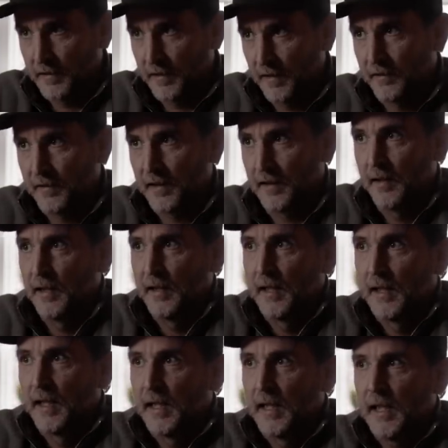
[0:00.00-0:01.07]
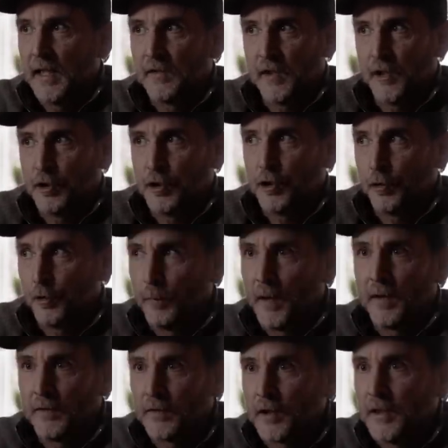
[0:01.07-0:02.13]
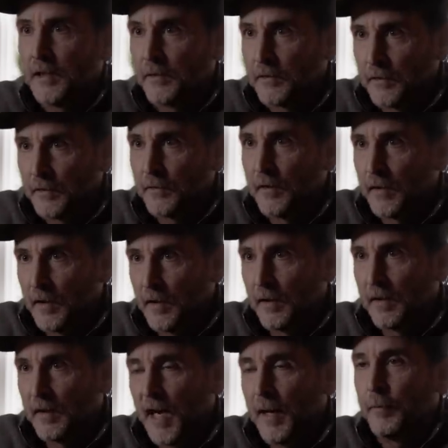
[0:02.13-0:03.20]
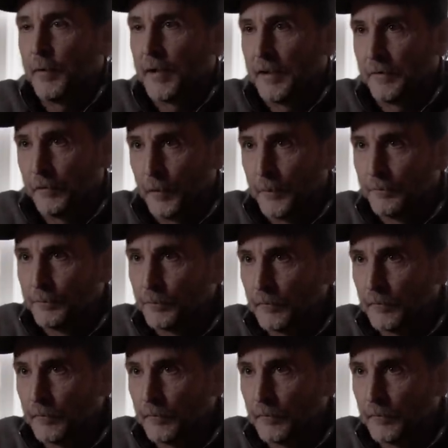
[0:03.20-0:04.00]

and testing, he said, You're about as clean as a uh, operating room